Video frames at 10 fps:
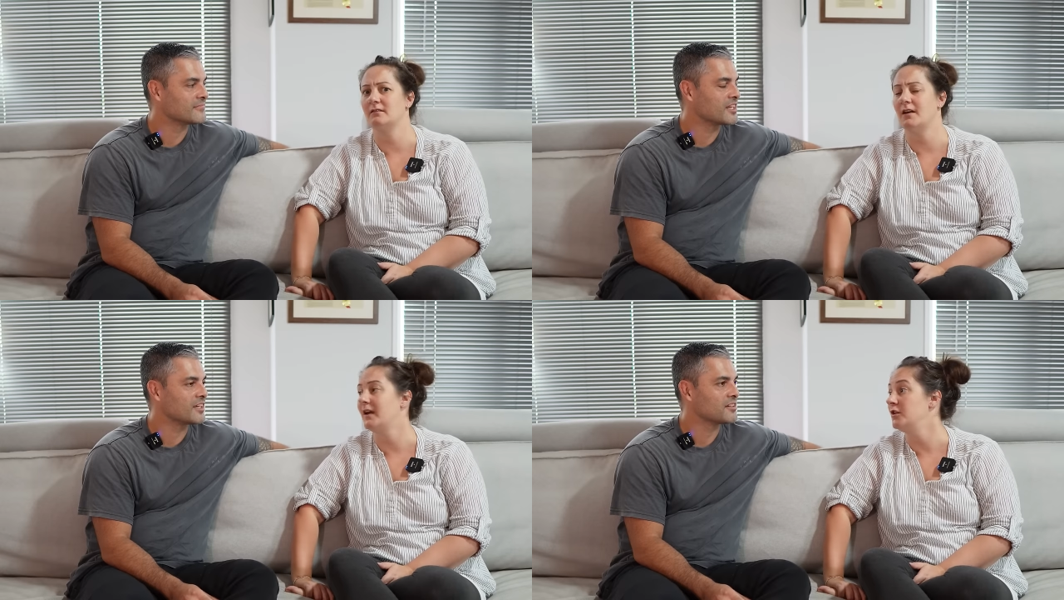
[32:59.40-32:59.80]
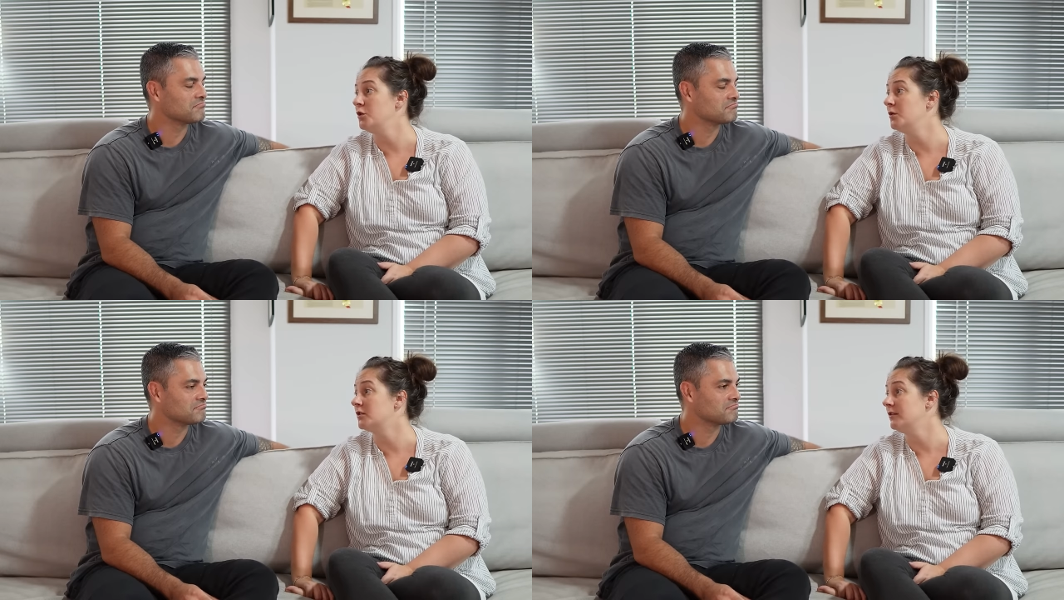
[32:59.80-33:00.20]
Speaker 1: Yeah. And
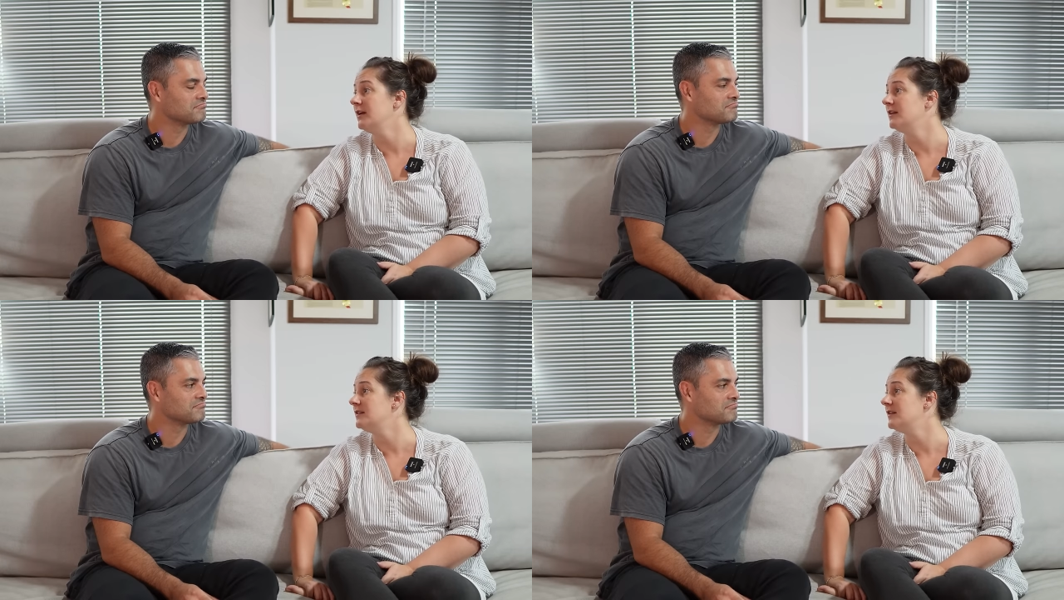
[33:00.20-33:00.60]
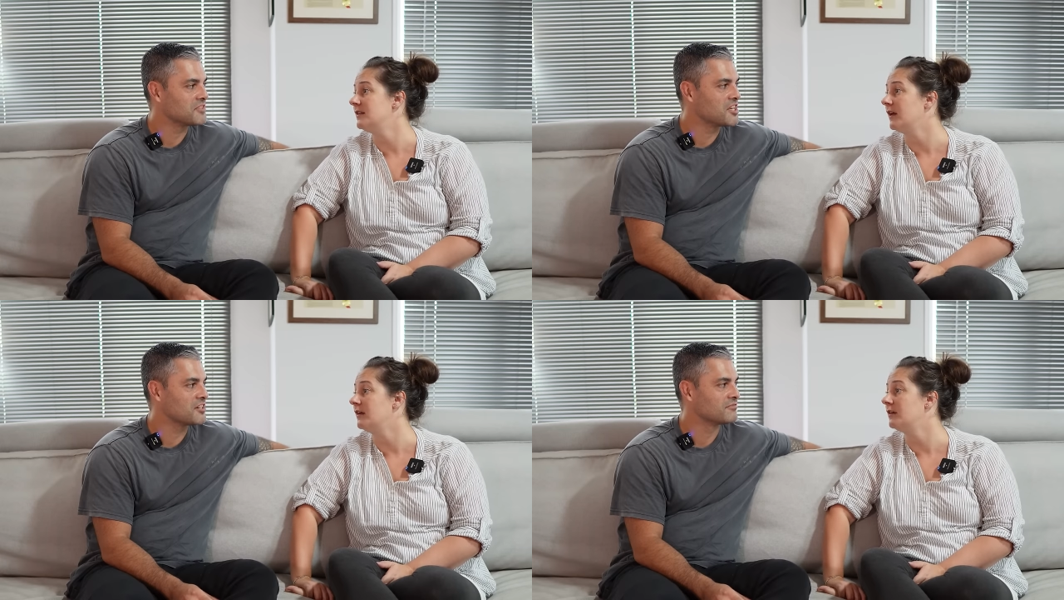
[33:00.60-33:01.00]
you agreed, didn't
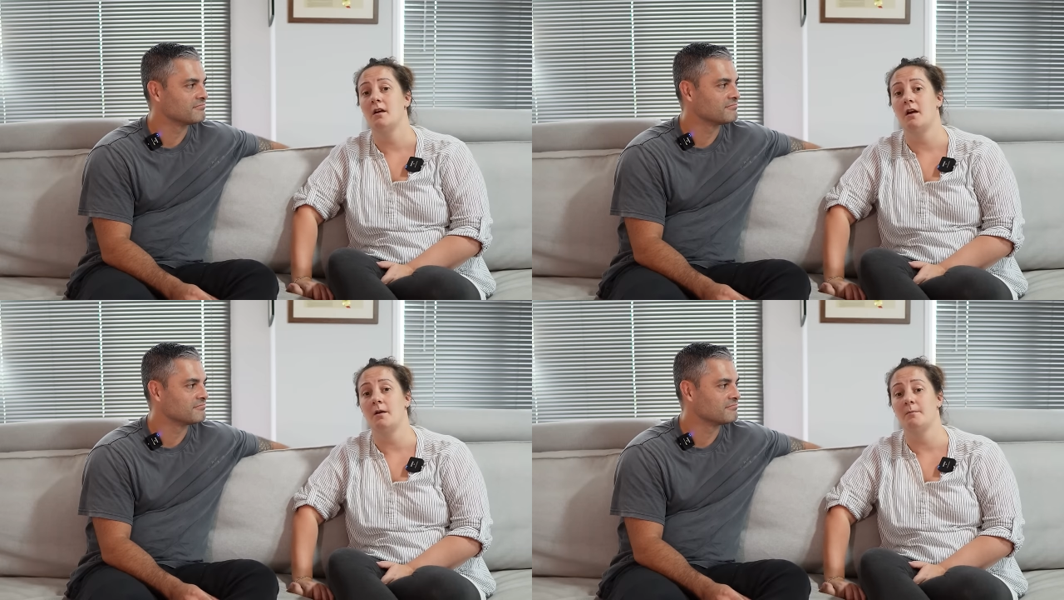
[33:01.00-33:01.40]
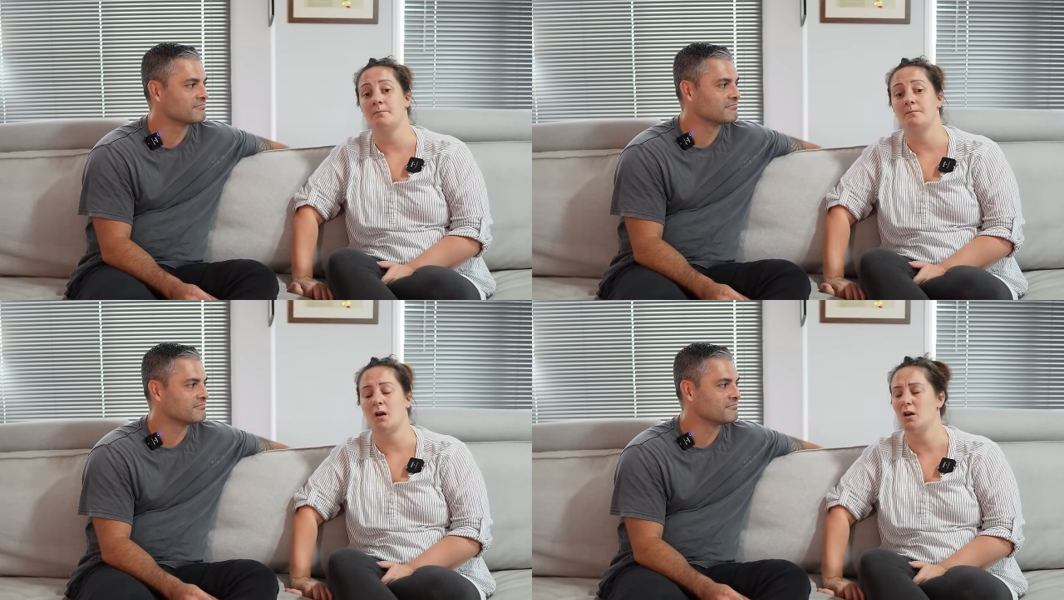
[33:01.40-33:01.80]
yeah. you?
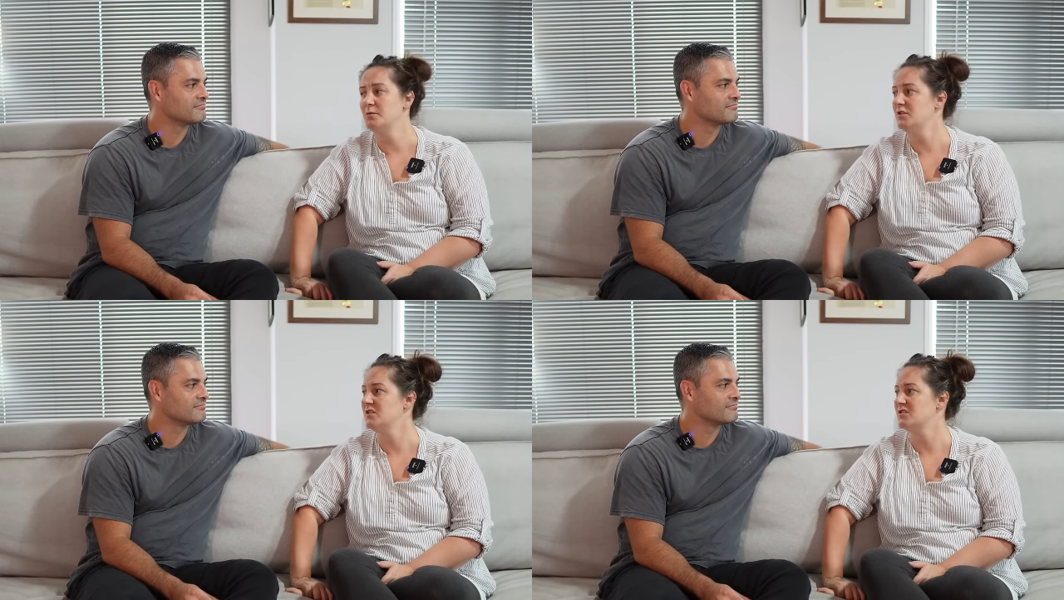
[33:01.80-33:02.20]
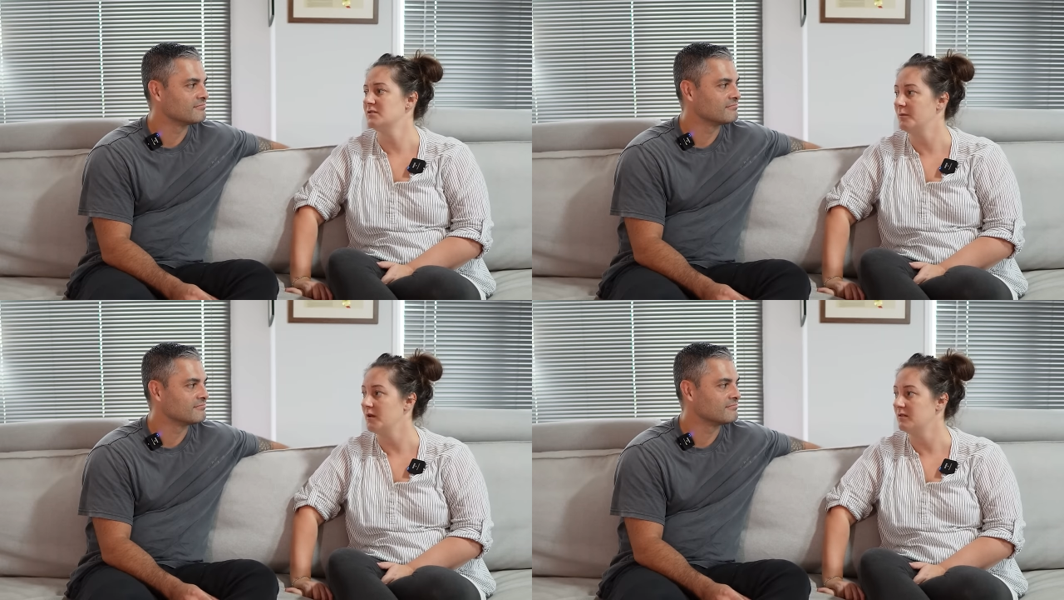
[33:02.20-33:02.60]
Um, I hope you didn't
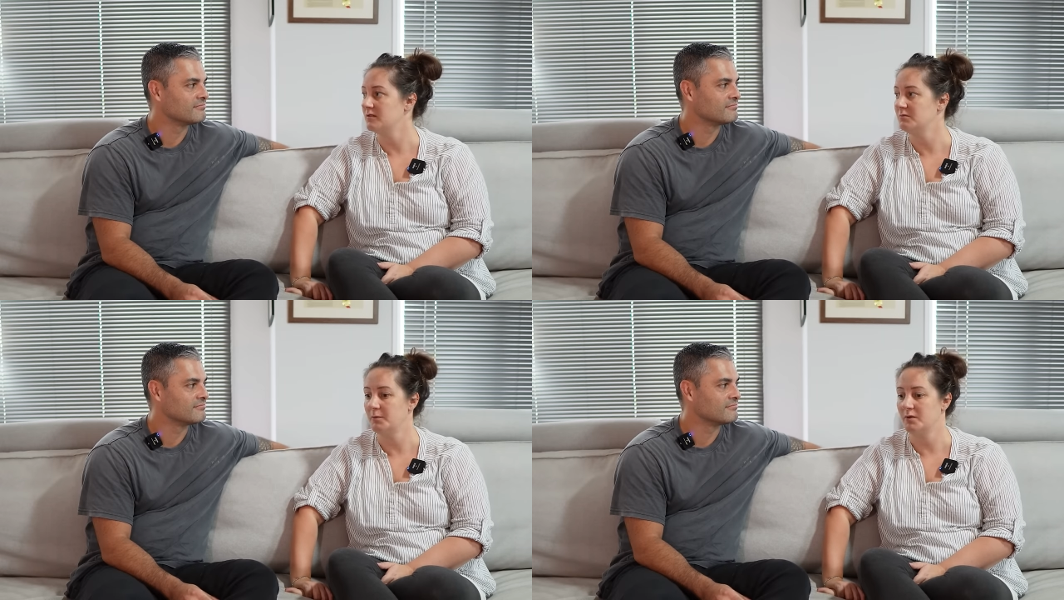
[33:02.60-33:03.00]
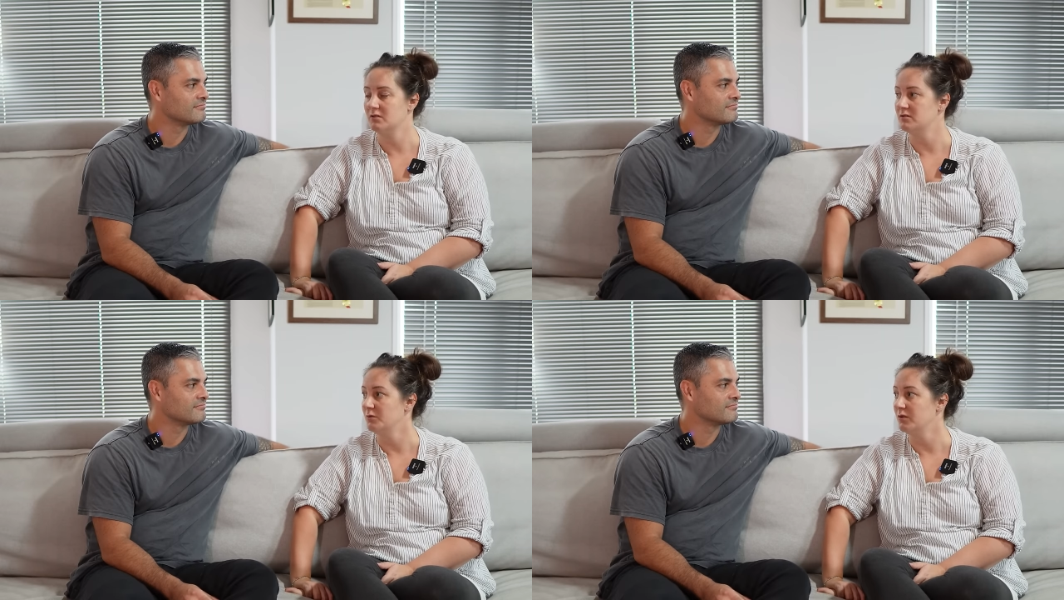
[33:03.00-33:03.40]
just propose to me
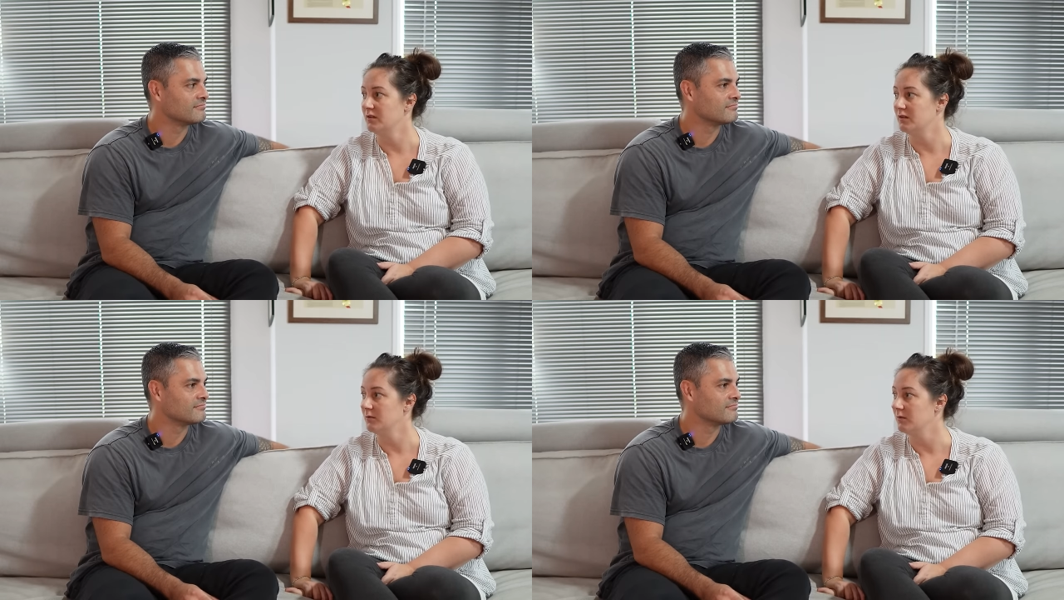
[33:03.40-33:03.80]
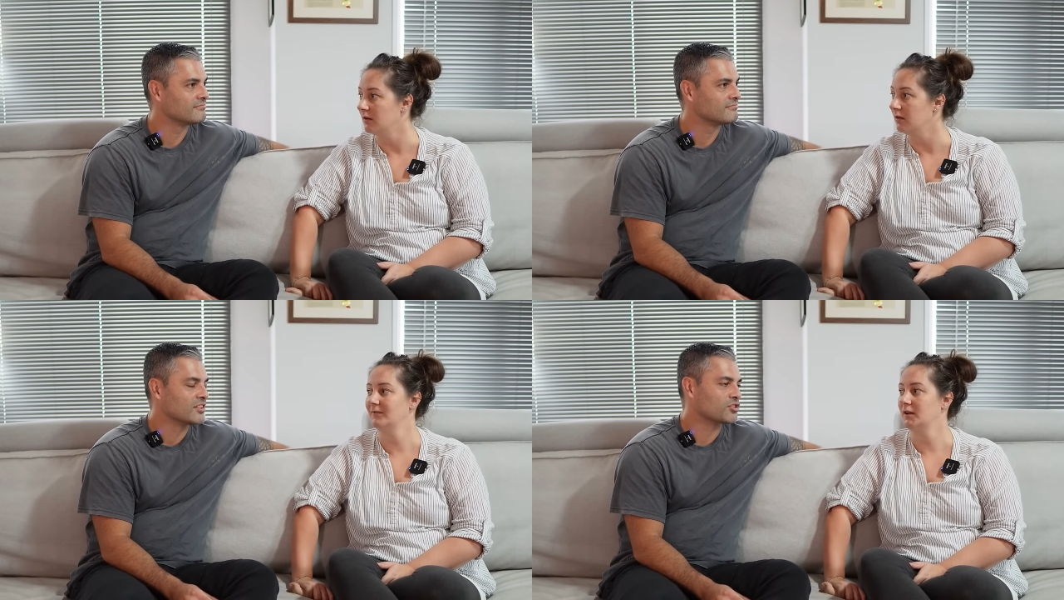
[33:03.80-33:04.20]
because you wanted to come here,
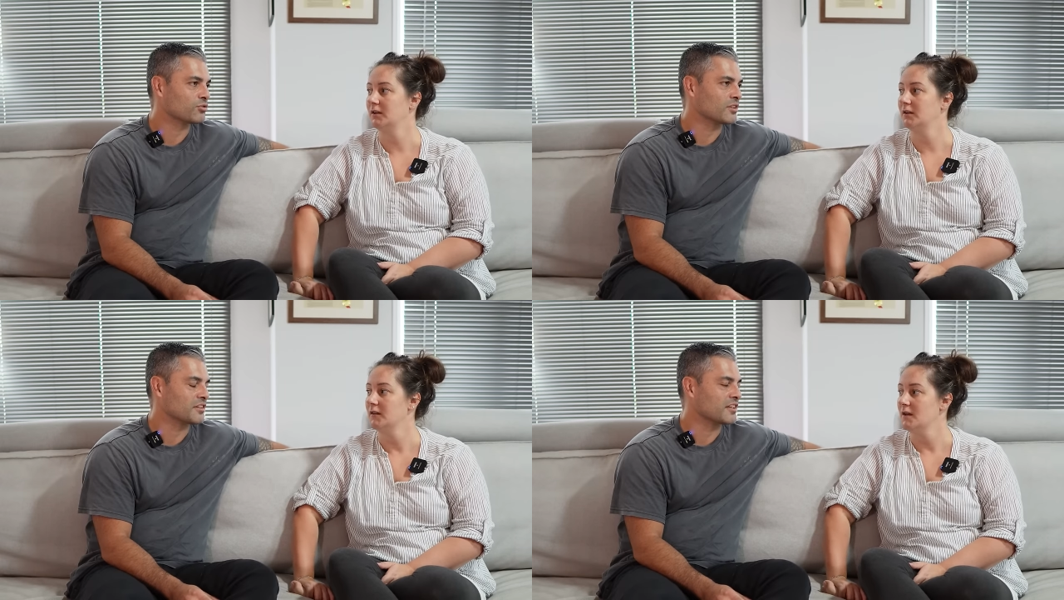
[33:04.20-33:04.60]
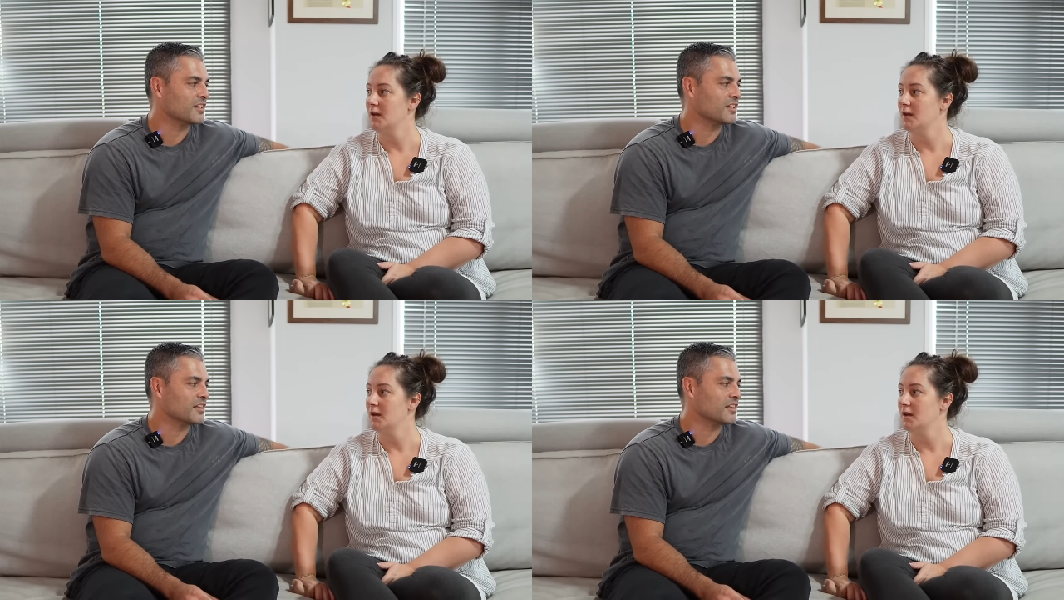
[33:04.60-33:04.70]
though. Surely the